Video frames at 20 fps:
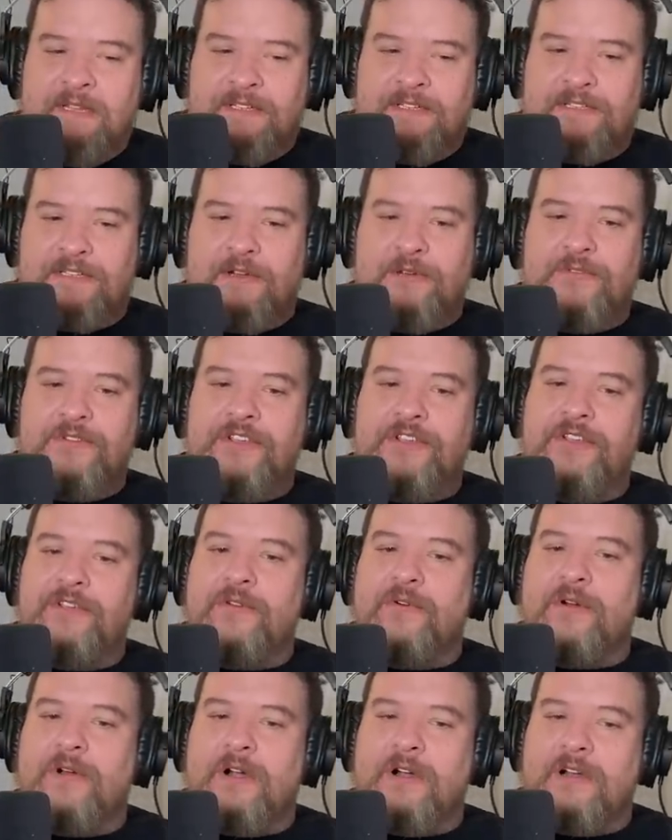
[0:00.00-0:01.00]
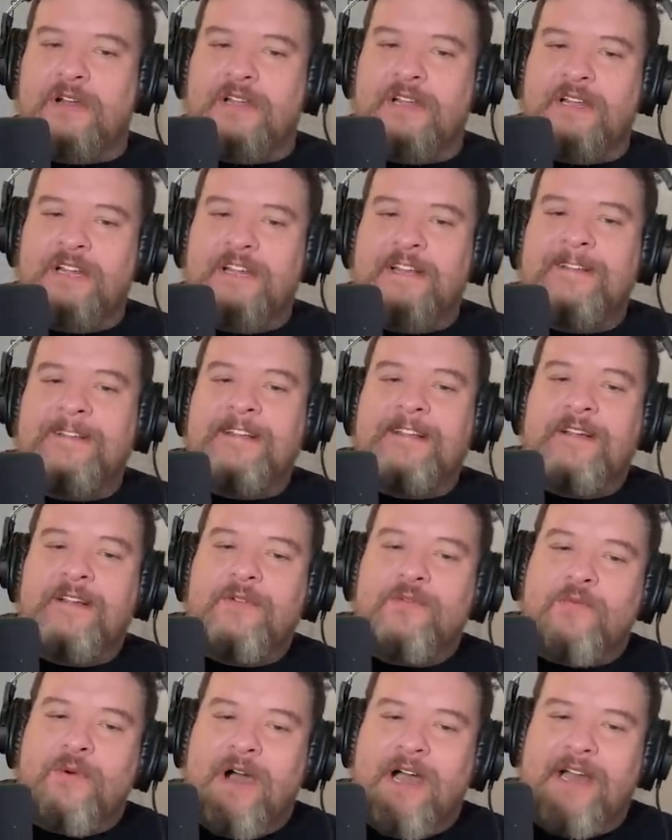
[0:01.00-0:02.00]
So New York
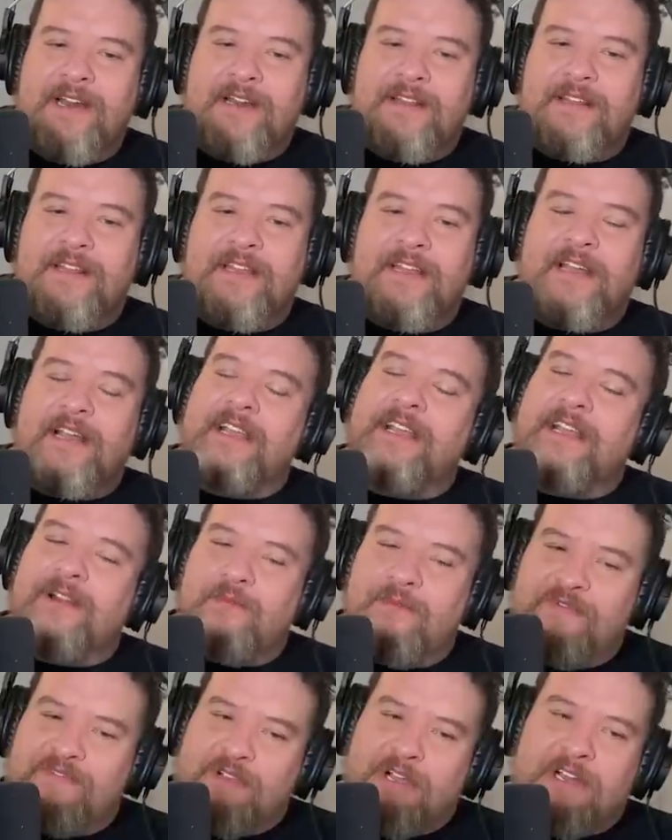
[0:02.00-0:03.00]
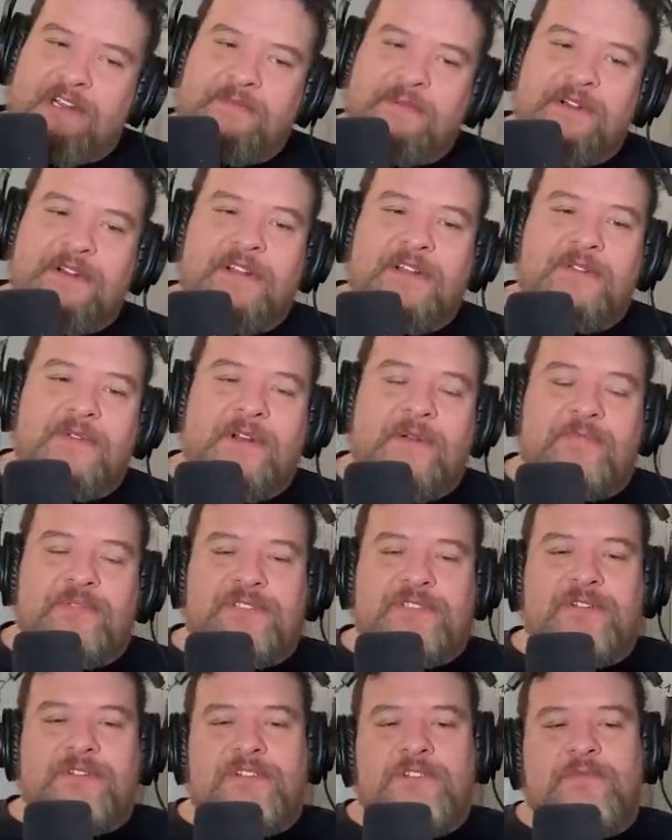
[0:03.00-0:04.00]
why do the again, we've talked about in other
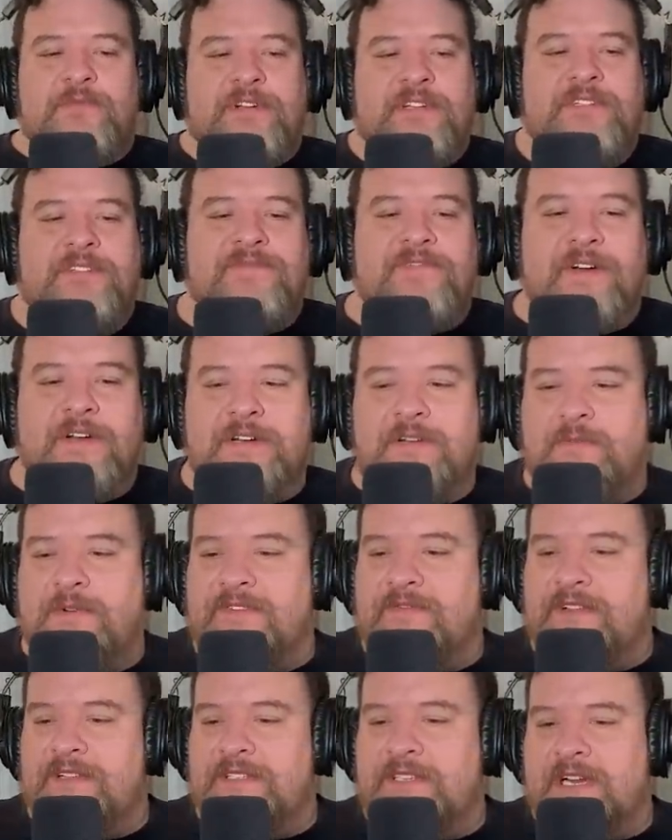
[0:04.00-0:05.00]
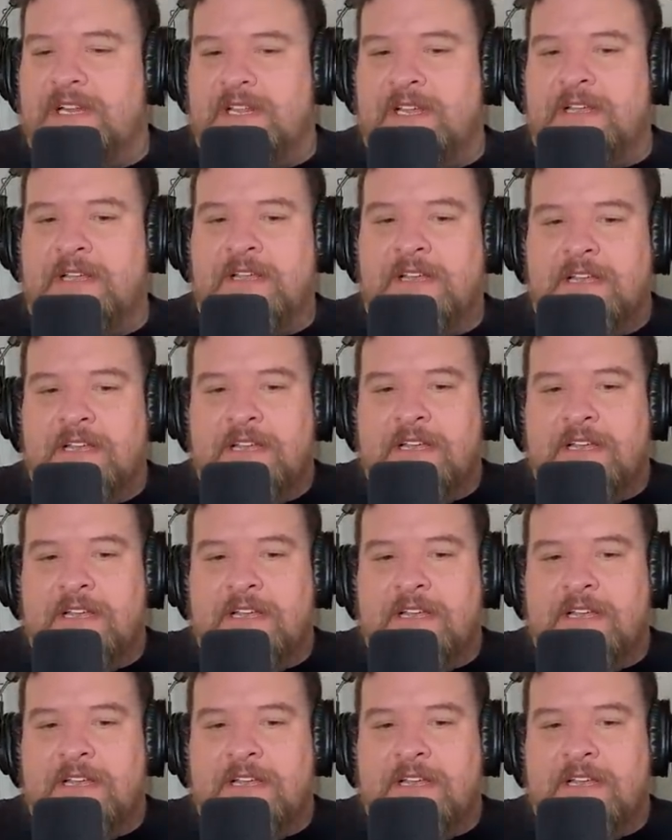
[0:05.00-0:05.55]
episodes, but it's fun to revisit, I think.